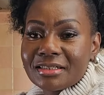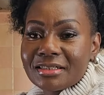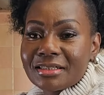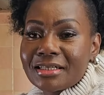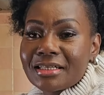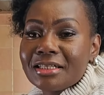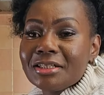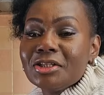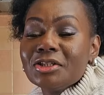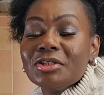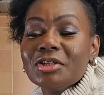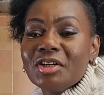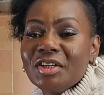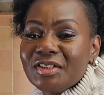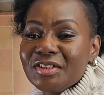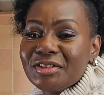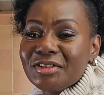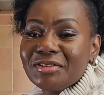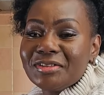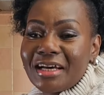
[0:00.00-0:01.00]
can you
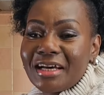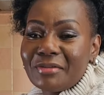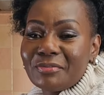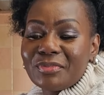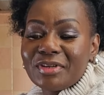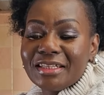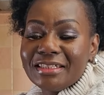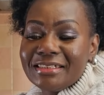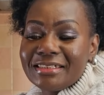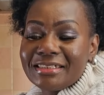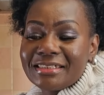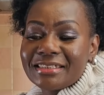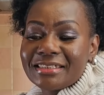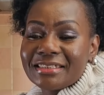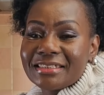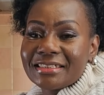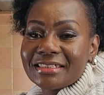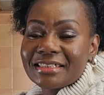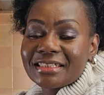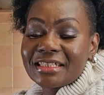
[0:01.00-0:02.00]
not do that, please?
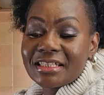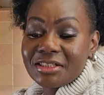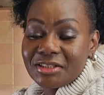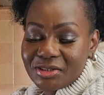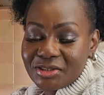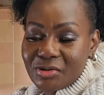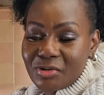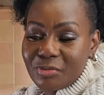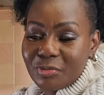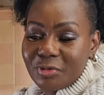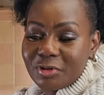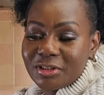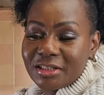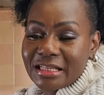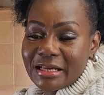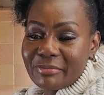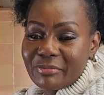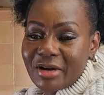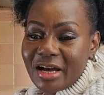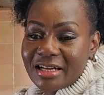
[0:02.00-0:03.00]
Can you go put
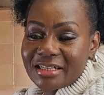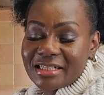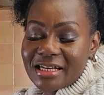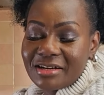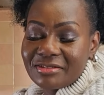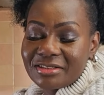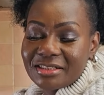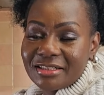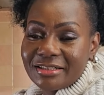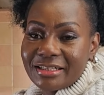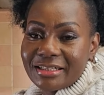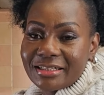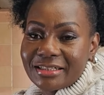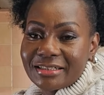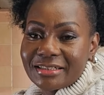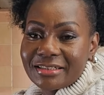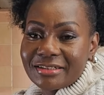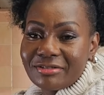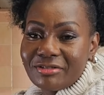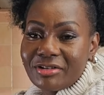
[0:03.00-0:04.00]
that back down, darling?
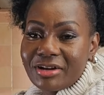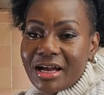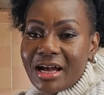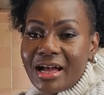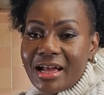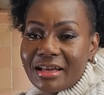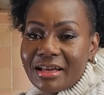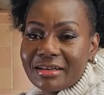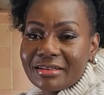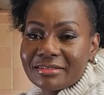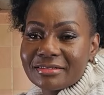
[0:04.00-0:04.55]
Okay?